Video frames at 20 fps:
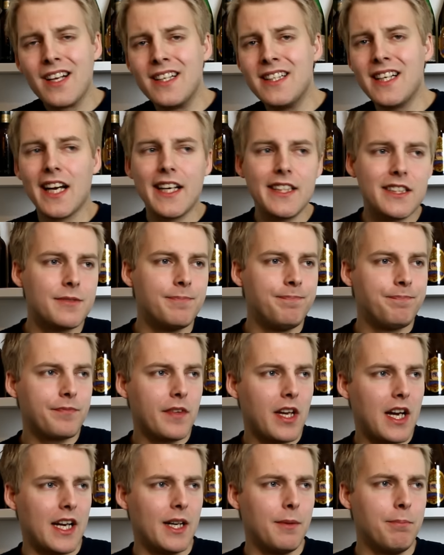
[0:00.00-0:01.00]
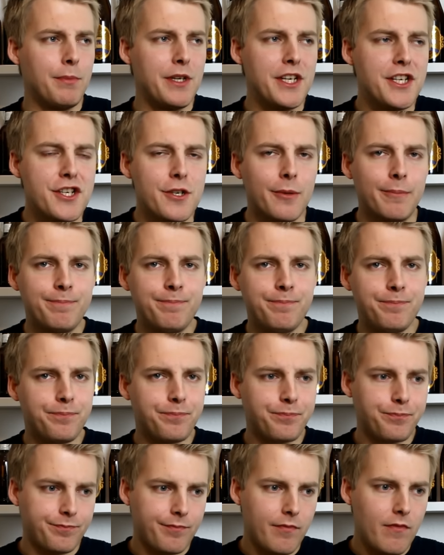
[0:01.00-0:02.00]
Nice, kind of medium
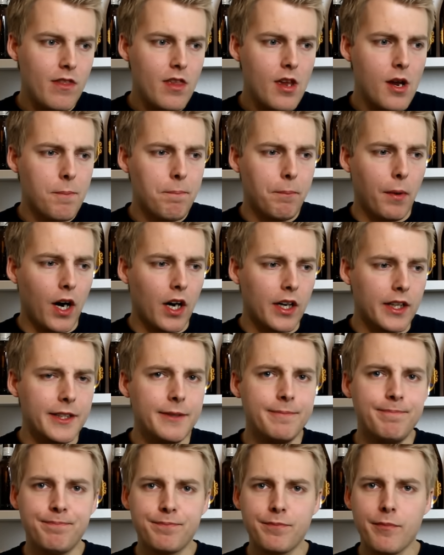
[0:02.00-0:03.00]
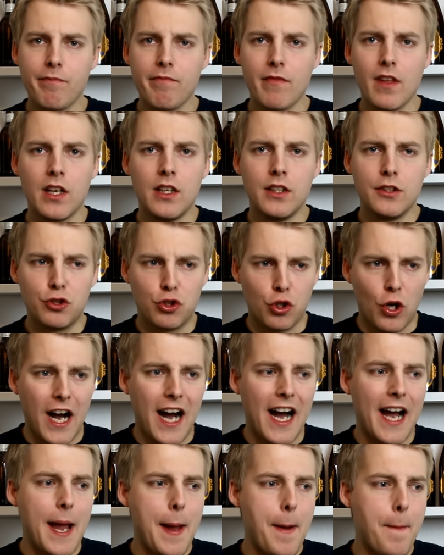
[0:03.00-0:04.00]
body,
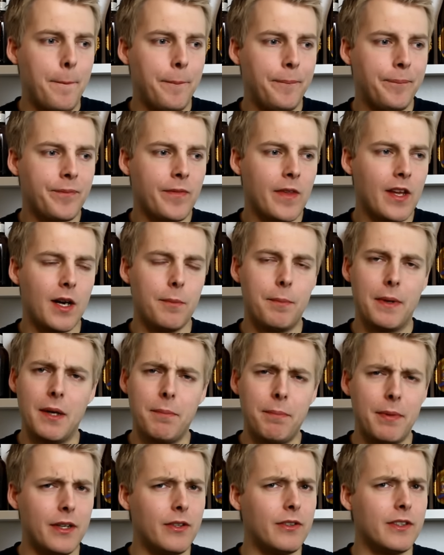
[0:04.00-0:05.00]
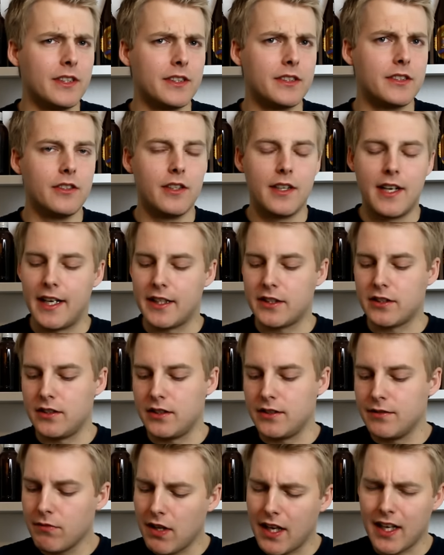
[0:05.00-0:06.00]
dry, a bit of bitterness to it
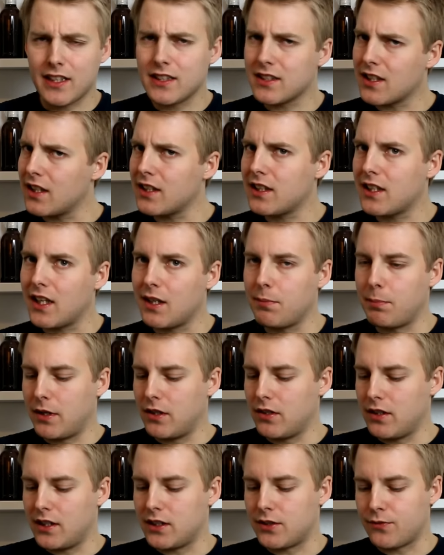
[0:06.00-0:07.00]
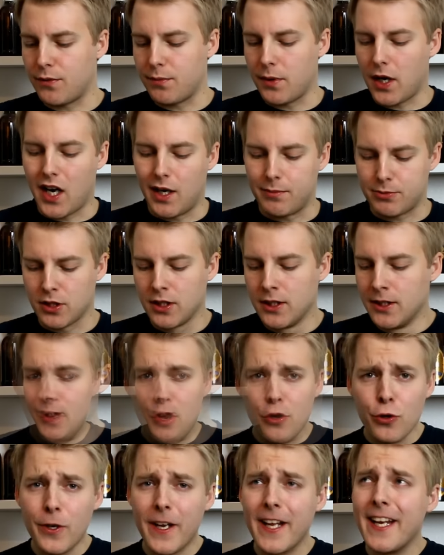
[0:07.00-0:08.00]
actually, like a slight kick of bitterness from the hops.
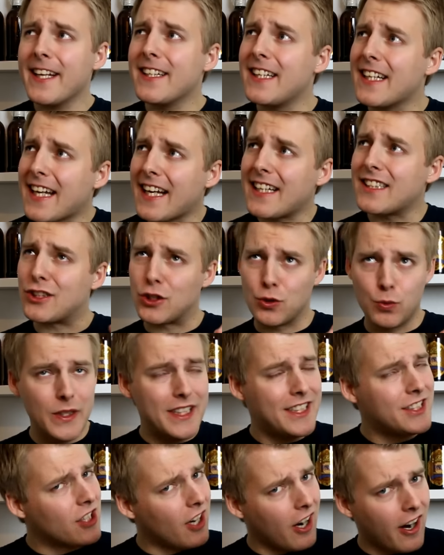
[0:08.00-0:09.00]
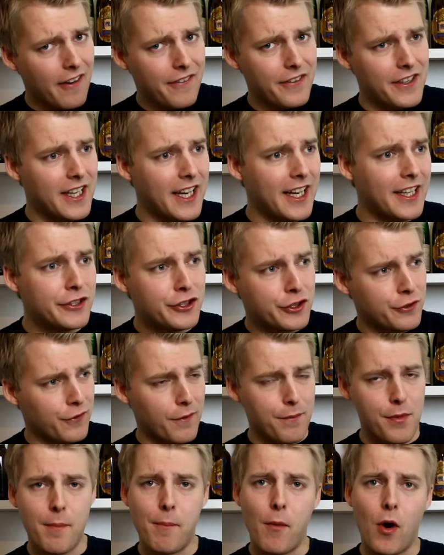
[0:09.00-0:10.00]
We're getting that kind of sweet toffee edge
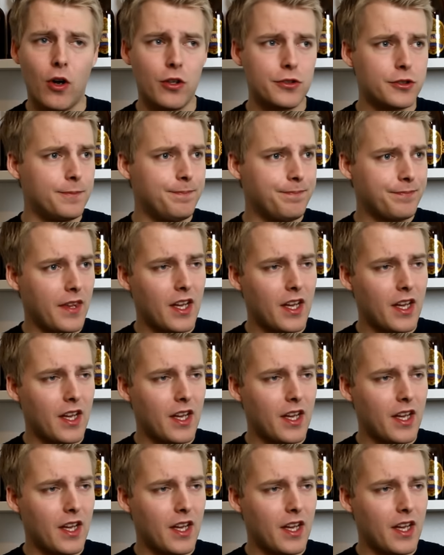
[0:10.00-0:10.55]
from the malt